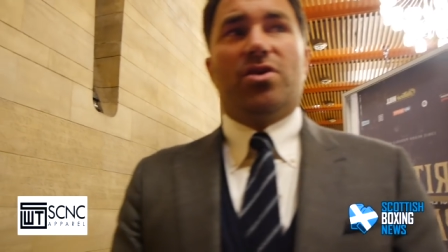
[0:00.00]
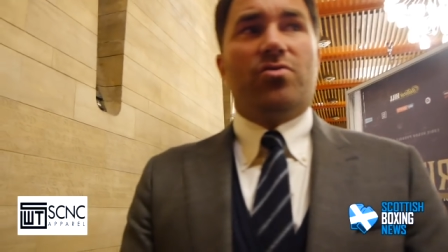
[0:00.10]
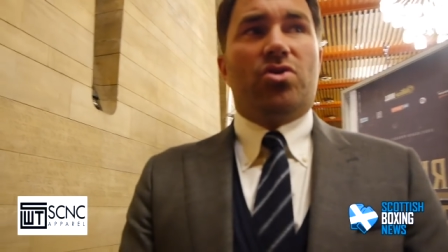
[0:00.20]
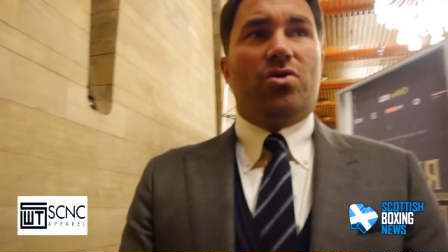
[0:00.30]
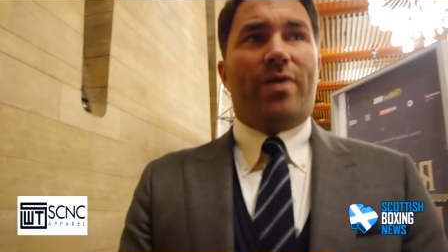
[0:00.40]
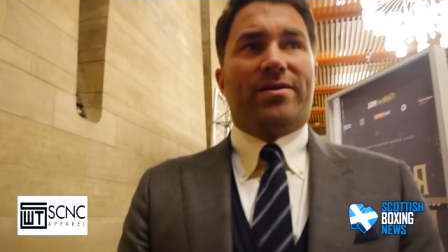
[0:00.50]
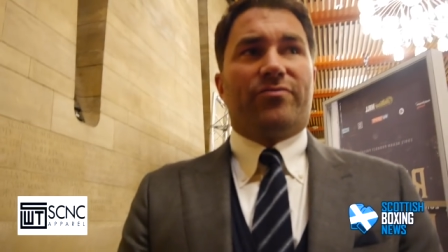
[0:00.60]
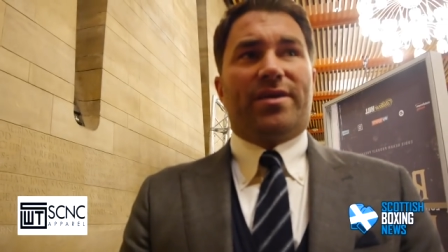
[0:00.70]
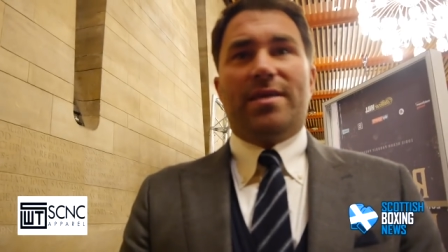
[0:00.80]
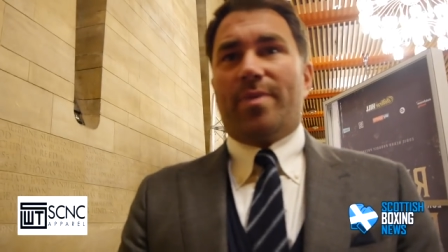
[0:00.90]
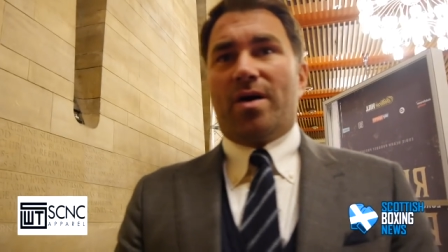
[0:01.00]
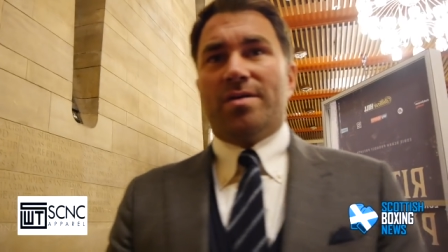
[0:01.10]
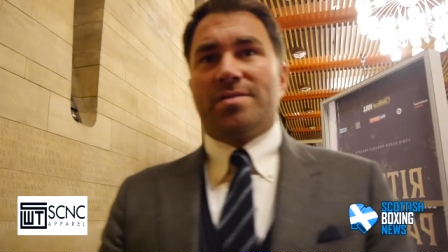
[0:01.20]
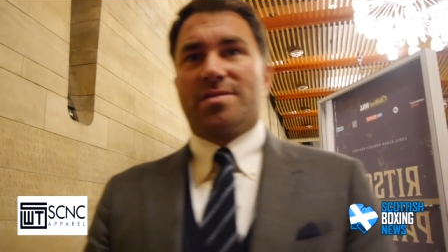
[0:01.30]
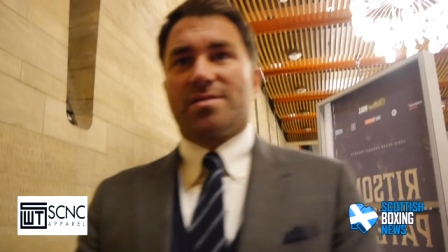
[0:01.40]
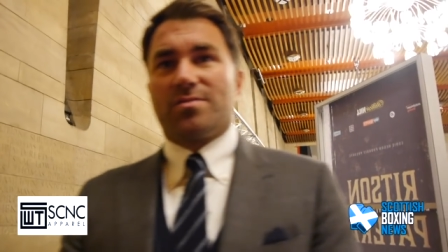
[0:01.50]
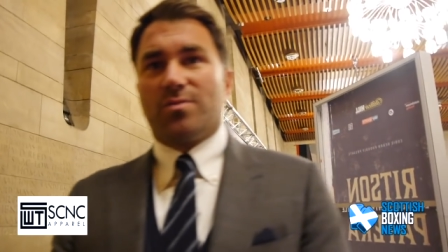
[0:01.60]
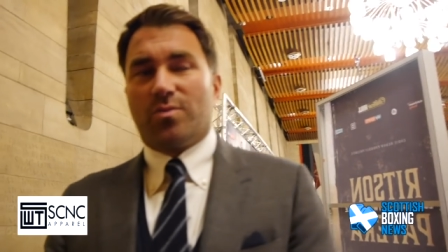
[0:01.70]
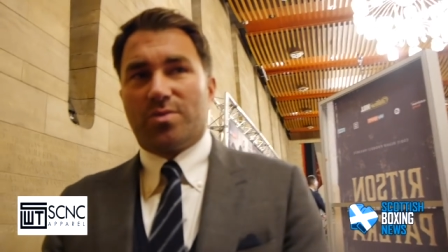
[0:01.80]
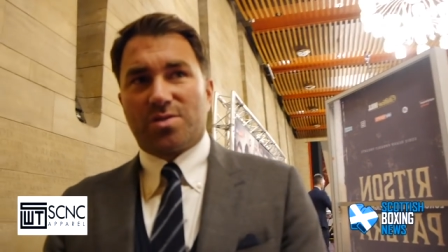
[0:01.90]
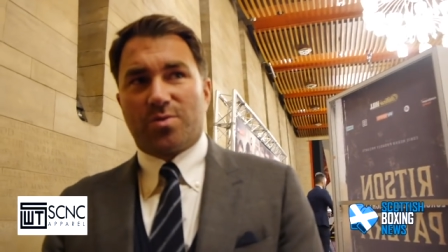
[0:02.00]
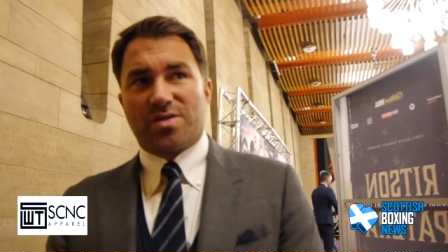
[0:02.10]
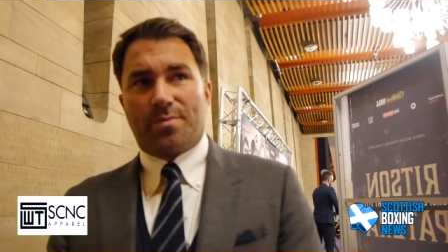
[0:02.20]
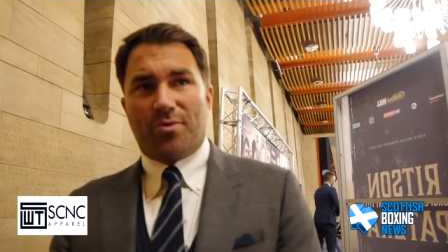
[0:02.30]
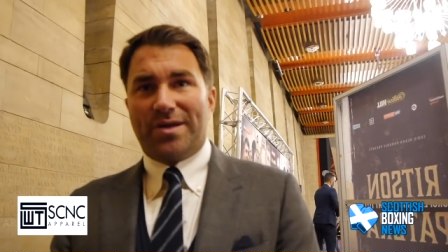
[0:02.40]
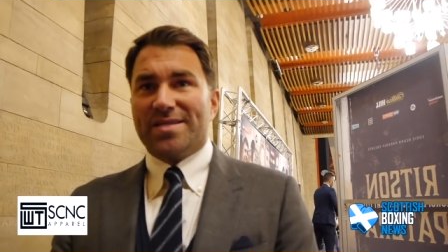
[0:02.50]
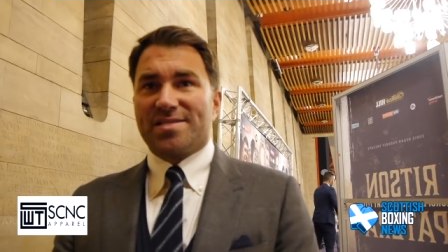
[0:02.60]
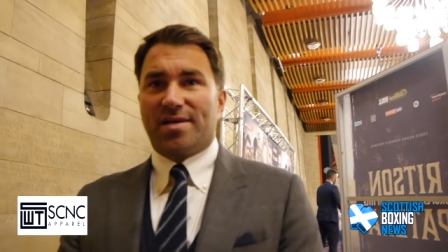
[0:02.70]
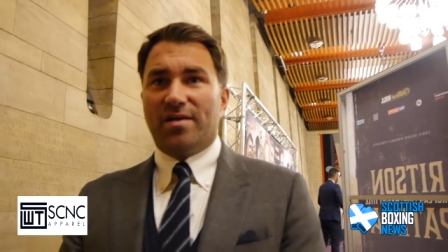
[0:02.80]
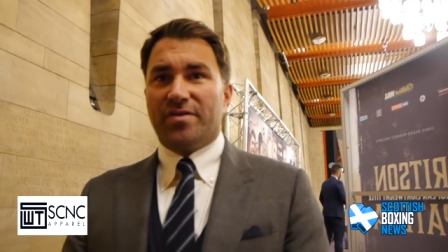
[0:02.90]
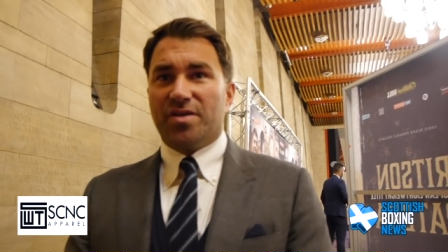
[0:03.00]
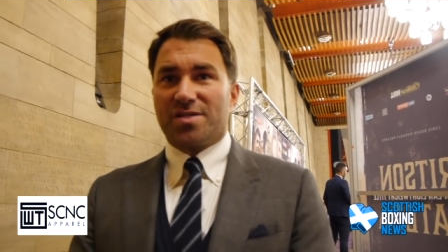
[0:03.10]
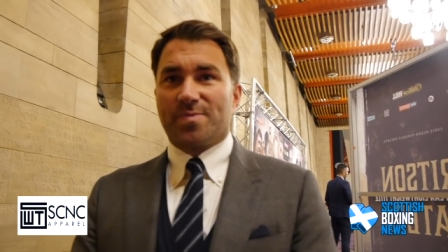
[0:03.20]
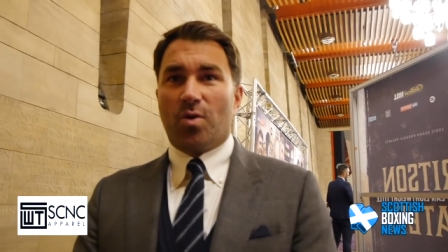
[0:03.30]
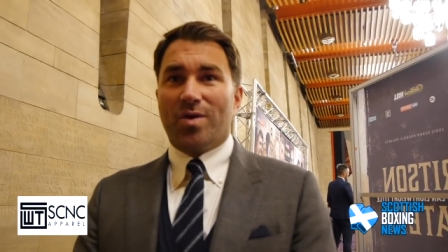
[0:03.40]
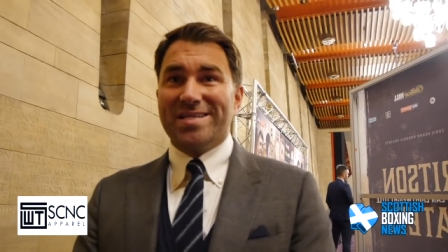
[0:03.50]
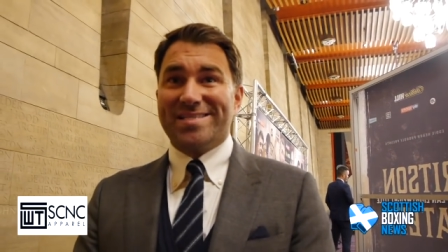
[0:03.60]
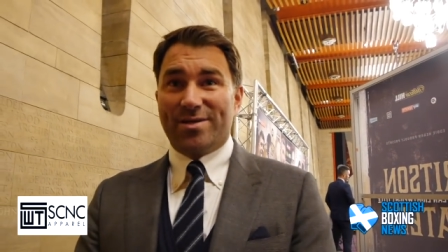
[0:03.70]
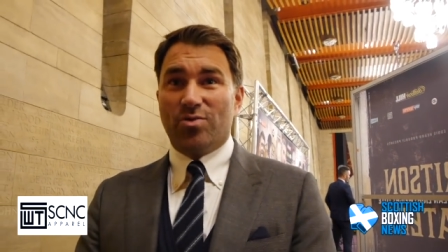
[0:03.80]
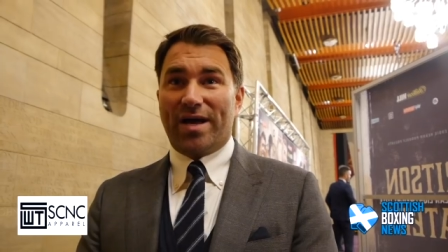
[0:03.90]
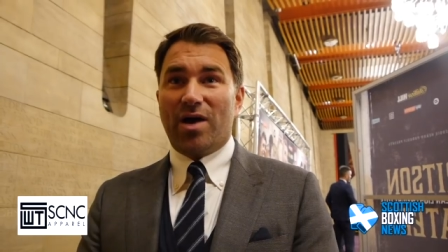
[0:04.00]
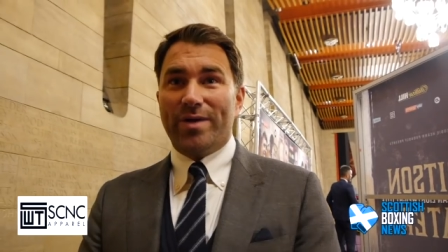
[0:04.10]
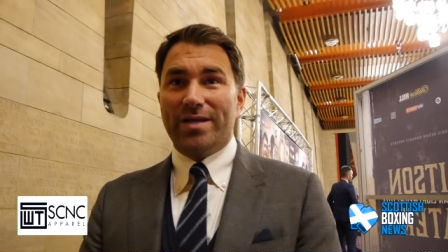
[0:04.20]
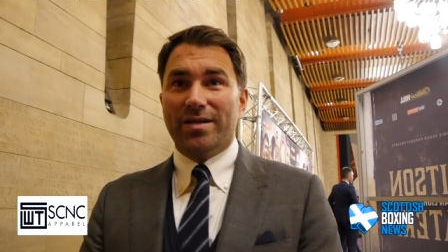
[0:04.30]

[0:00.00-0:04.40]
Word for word: you you had Ricky Burns was was a brilliant servant of the sport, and he's still going.